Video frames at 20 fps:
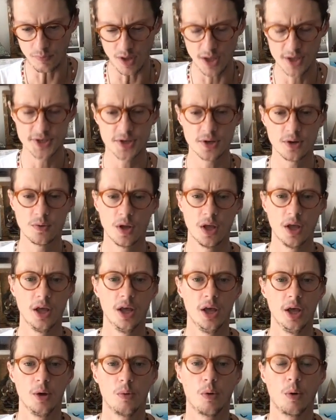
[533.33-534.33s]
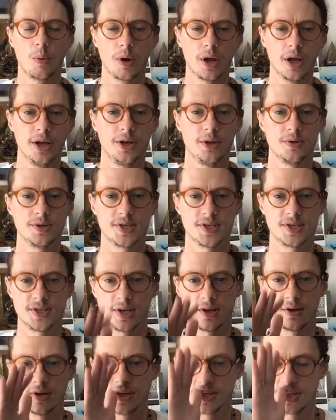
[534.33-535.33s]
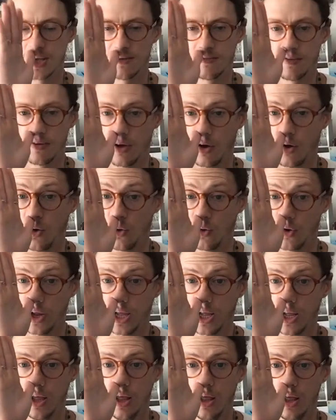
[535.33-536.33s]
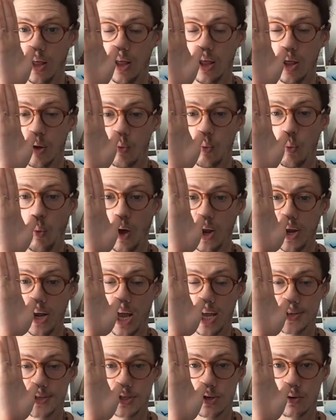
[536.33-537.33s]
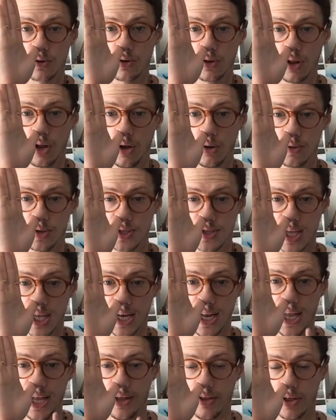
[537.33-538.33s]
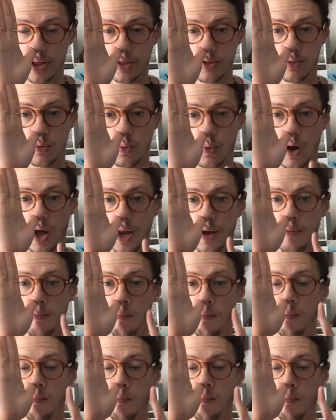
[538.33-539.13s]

So what we're going to do is a series of holding one nostril closed, inhaling through one,